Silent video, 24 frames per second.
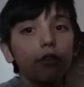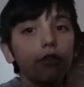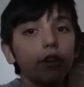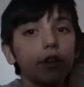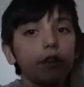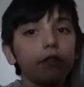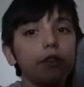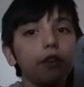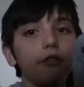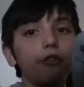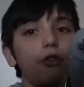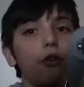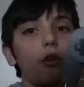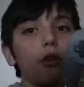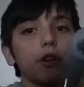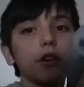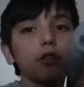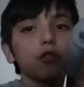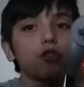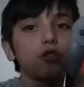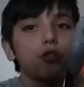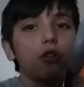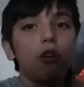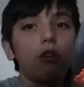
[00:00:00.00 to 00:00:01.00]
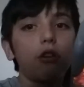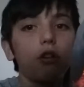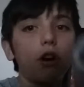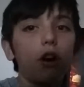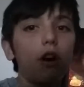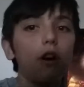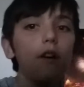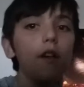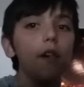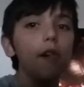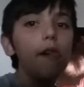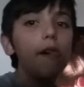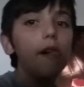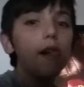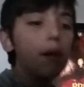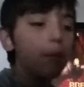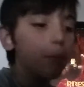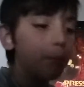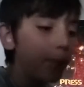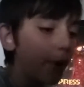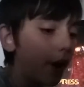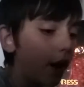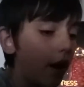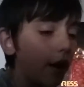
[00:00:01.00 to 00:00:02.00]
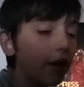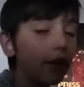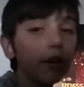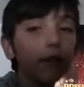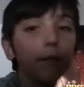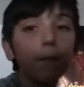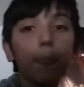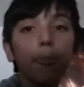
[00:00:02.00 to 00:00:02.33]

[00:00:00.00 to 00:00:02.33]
64 controller, but